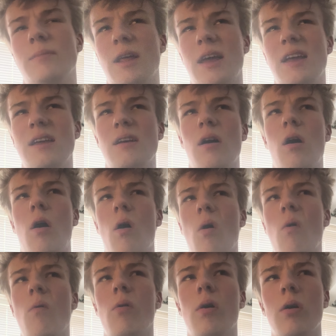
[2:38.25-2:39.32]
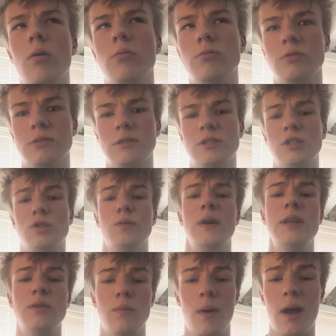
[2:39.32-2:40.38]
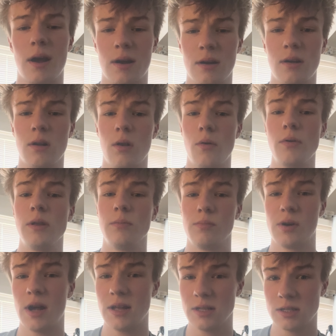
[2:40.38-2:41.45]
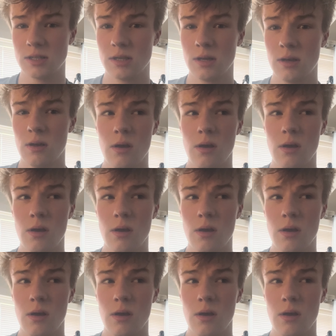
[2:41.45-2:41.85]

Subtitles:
They all own streetwear clothing brands,